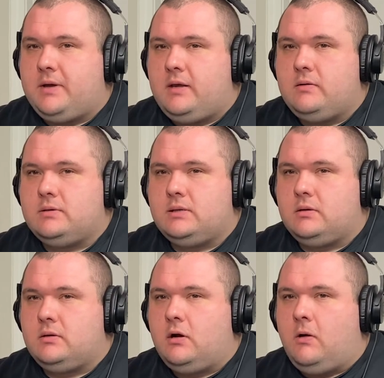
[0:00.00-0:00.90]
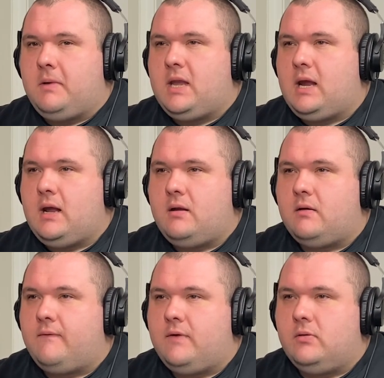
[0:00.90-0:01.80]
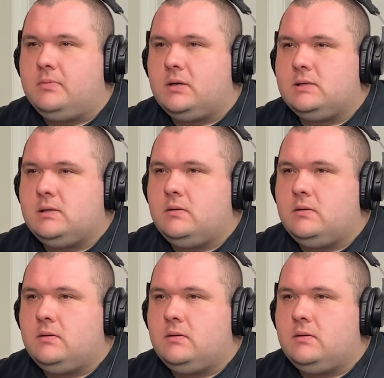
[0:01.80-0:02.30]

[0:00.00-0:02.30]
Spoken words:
I use to call my dad in the Philippines.